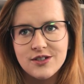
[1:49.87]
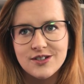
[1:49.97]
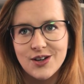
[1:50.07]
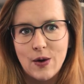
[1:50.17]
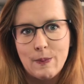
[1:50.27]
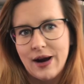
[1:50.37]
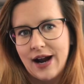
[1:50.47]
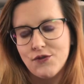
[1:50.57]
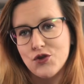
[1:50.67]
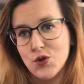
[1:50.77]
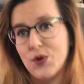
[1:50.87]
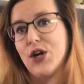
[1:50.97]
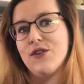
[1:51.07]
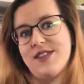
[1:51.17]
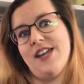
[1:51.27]
so I might have to do one
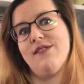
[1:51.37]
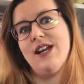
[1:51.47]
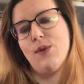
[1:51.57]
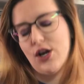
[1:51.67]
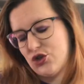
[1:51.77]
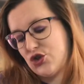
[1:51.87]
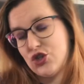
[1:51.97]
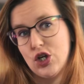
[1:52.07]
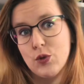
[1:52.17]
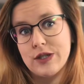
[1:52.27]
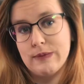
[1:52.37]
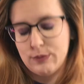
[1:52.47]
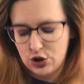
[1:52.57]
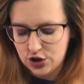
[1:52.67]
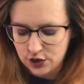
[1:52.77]
over there anyway, just to show you what's on my
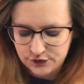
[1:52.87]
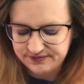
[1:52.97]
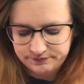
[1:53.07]
bookshelf.